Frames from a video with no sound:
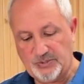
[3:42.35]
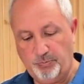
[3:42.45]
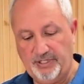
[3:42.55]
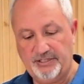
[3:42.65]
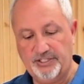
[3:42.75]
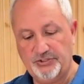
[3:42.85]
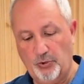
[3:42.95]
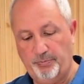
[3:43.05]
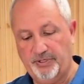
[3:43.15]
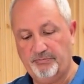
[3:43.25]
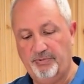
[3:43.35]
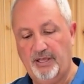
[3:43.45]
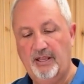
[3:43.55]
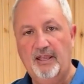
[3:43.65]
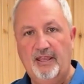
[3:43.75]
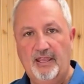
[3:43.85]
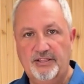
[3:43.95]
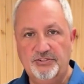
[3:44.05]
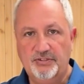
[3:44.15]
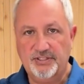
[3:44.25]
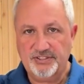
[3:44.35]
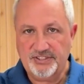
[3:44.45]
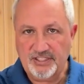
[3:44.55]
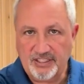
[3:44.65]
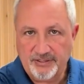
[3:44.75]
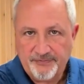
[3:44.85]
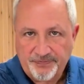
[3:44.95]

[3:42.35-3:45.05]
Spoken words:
split this open, but as you can see